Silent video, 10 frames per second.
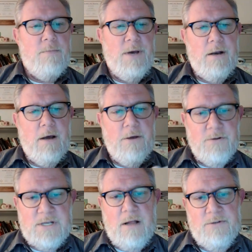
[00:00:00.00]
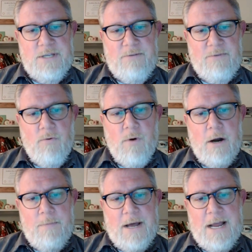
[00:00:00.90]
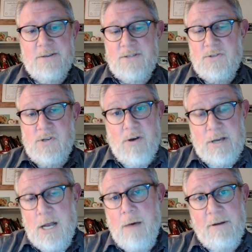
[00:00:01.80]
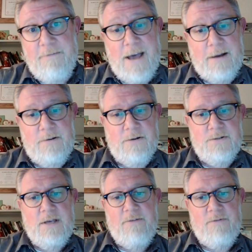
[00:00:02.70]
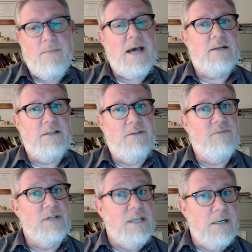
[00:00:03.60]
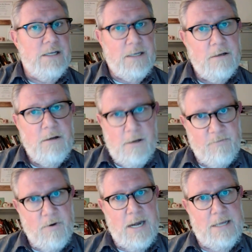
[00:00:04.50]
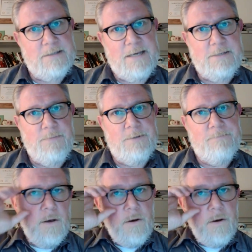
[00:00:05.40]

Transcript: but other scholars have inquired about how socioeconomic factors have impacted the validity of writing assessment.